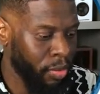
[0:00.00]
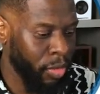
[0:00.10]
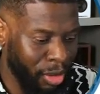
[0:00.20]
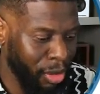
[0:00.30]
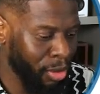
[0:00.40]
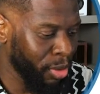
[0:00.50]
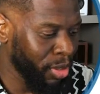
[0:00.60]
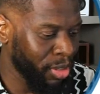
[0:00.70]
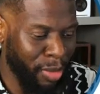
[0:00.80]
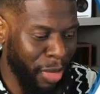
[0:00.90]
Oh
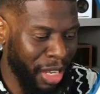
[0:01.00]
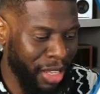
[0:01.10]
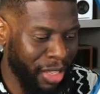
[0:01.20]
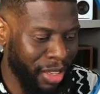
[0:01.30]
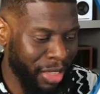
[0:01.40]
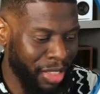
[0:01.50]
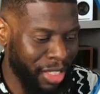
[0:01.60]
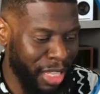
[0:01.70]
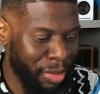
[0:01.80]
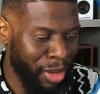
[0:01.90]
Lord, somebody at this
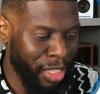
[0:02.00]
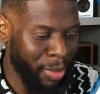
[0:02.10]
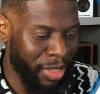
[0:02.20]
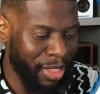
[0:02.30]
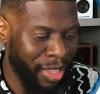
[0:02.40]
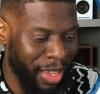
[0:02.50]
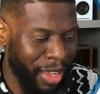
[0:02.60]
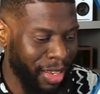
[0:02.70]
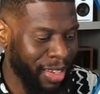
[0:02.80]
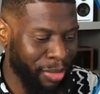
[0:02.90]
email is about to
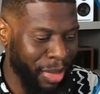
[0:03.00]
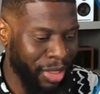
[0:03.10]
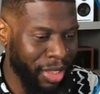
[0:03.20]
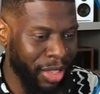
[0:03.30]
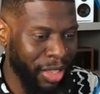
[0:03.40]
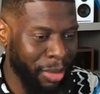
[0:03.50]
get my thing.